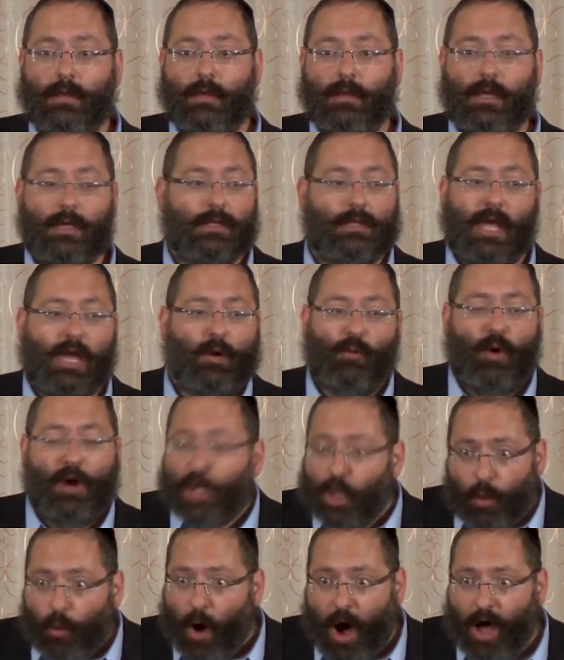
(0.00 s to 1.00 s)
He's like, what
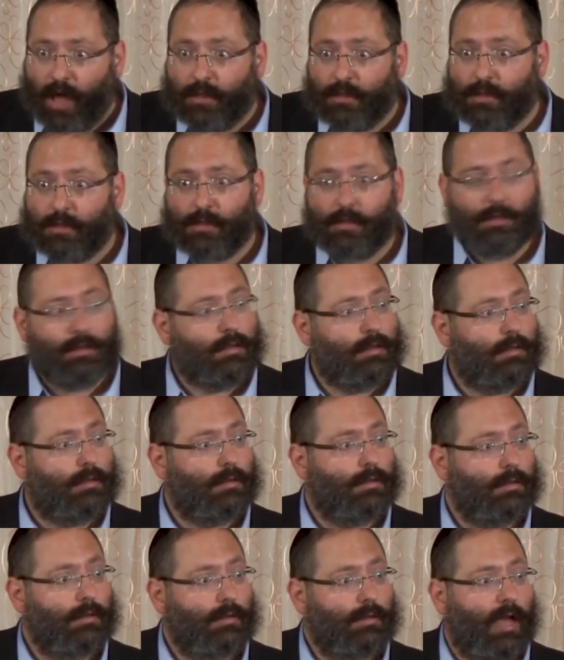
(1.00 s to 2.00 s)
do you want?
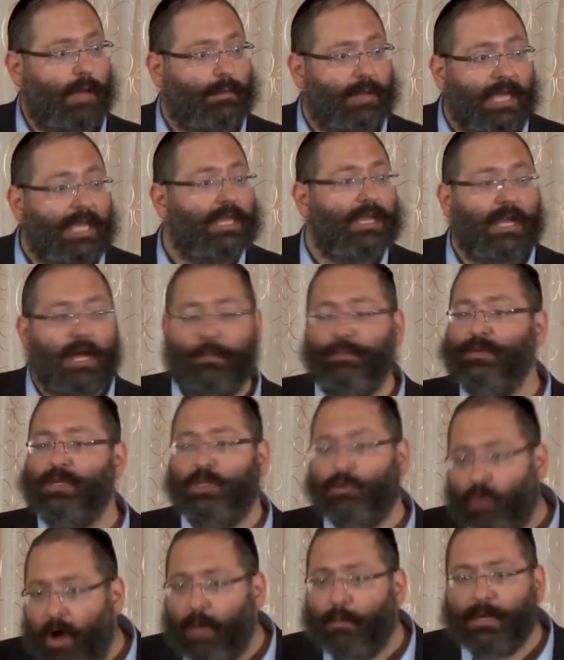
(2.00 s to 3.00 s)
I'm eating a
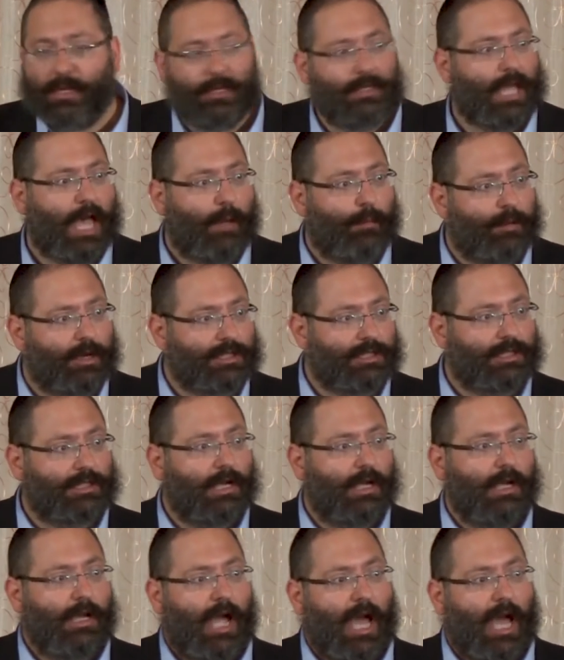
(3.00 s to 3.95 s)
pastrami sandwich